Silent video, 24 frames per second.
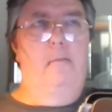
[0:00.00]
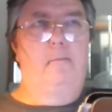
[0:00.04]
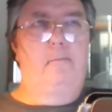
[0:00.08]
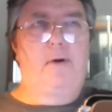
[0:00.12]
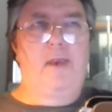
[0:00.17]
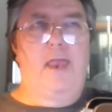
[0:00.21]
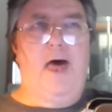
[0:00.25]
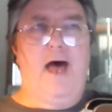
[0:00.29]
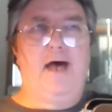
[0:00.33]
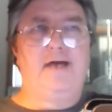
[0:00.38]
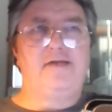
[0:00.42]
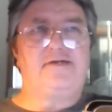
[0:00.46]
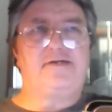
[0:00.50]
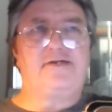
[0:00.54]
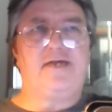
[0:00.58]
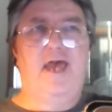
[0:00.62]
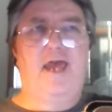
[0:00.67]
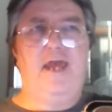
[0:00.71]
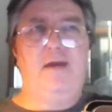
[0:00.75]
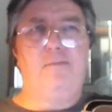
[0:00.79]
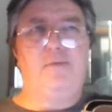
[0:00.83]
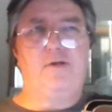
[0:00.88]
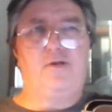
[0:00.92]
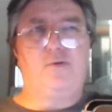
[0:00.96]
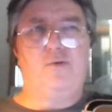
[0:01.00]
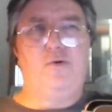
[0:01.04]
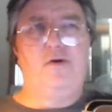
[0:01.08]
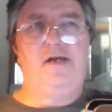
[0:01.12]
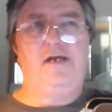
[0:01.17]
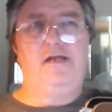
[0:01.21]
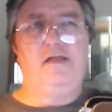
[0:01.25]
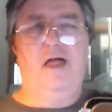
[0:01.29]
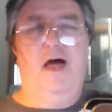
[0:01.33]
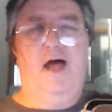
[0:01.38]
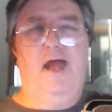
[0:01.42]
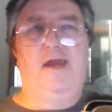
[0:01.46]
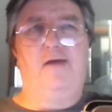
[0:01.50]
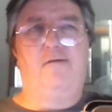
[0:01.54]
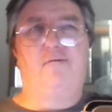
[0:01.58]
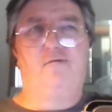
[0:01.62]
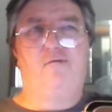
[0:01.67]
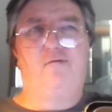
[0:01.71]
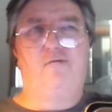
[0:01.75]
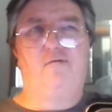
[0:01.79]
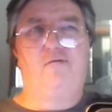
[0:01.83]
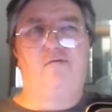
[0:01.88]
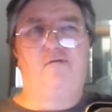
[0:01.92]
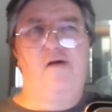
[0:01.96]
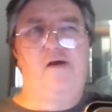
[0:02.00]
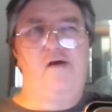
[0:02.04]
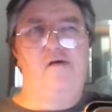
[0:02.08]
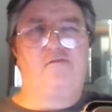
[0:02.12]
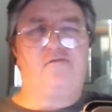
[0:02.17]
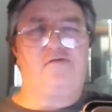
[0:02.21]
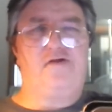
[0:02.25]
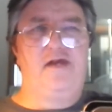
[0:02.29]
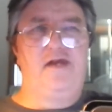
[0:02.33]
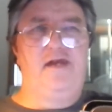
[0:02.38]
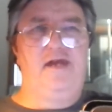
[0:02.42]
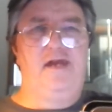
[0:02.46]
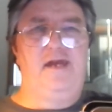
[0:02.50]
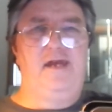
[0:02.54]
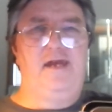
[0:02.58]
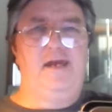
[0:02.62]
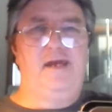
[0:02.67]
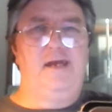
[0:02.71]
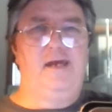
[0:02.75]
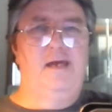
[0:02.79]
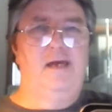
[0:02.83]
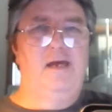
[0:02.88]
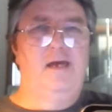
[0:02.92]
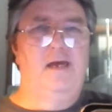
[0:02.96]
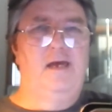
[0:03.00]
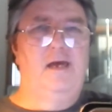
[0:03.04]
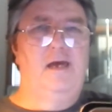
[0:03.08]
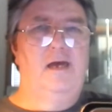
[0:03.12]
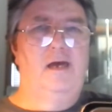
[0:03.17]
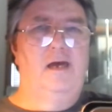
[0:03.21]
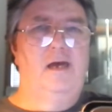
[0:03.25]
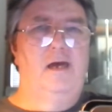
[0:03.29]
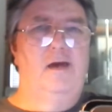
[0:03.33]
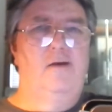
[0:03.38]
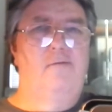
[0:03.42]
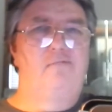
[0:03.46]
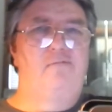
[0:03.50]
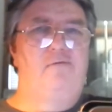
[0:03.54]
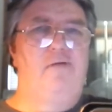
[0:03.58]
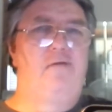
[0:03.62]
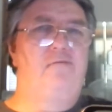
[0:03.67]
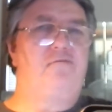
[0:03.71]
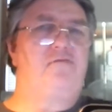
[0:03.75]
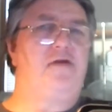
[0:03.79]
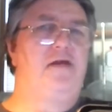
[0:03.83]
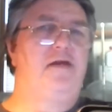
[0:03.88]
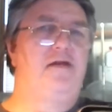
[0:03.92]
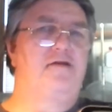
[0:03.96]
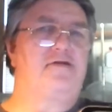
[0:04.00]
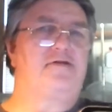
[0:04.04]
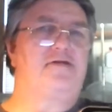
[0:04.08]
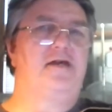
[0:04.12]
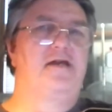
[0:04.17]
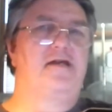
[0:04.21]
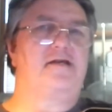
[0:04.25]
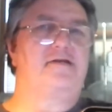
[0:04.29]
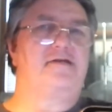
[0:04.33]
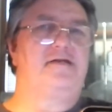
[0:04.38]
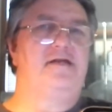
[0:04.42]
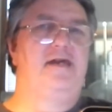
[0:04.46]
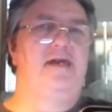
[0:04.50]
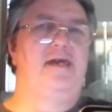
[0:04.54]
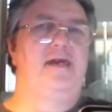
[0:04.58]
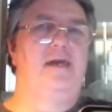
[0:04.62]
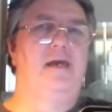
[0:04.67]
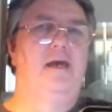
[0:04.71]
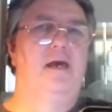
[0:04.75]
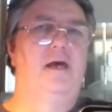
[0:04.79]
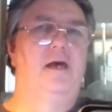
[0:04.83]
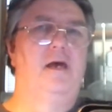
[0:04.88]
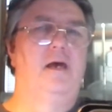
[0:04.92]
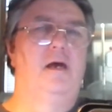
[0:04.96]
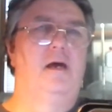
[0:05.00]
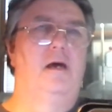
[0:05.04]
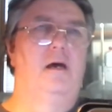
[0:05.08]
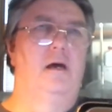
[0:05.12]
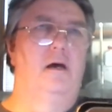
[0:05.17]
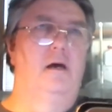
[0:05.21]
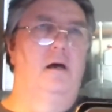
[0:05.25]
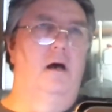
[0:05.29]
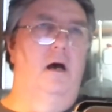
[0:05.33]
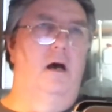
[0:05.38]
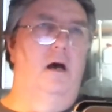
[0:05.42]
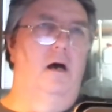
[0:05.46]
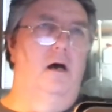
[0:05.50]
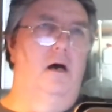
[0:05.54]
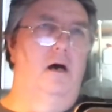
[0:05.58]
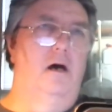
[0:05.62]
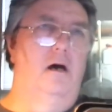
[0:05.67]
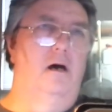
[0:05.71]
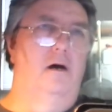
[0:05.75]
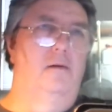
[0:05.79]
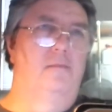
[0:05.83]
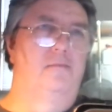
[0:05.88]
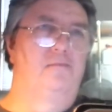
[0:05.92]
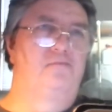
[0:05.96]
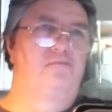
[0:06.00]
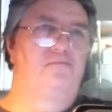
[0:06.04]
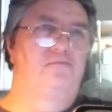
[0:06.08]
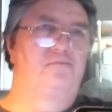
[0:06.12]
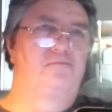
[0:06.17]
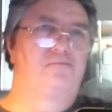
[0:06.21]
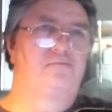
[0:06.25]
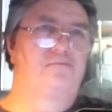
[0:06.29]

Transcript: but I'd say between like fifty to sixty, um,